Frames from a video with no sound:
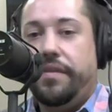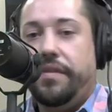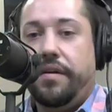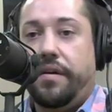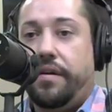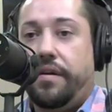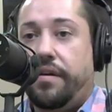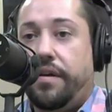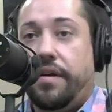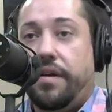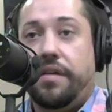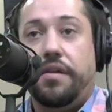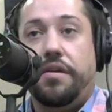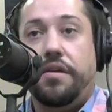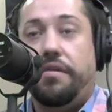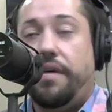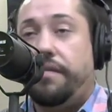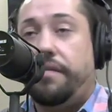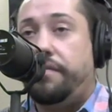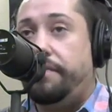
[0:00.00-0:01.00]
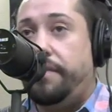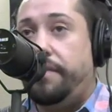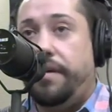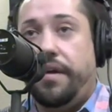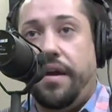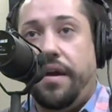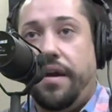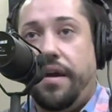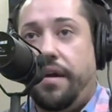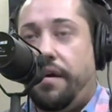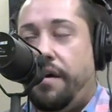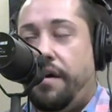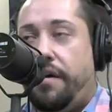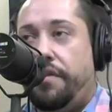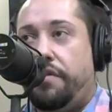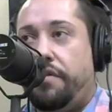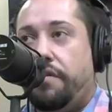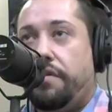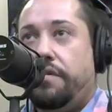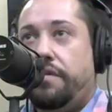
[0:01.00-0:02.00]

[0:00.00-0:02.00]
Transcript: And again, you don't have to be gay either.